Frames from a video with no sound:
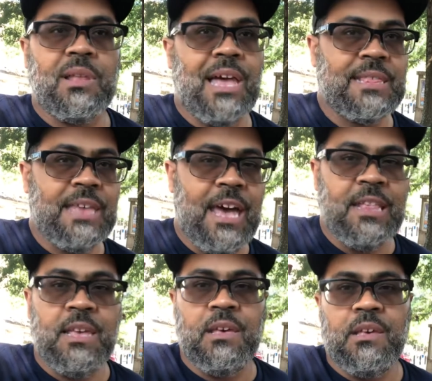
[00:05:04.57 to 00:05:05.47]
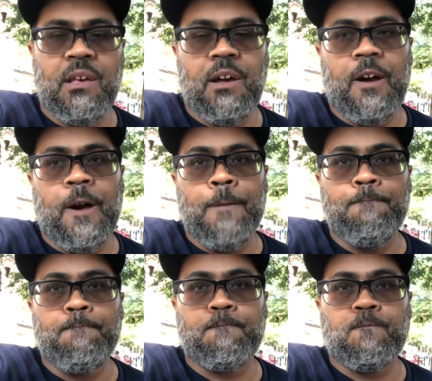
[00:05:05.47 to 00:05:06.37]
like that.
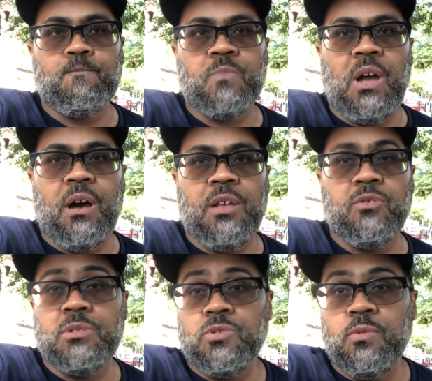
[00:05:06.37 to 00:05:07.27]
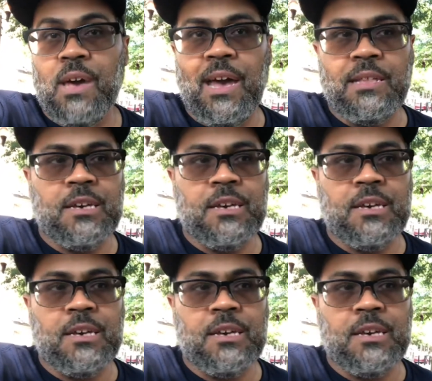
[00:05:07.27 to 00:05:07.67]
You could do that.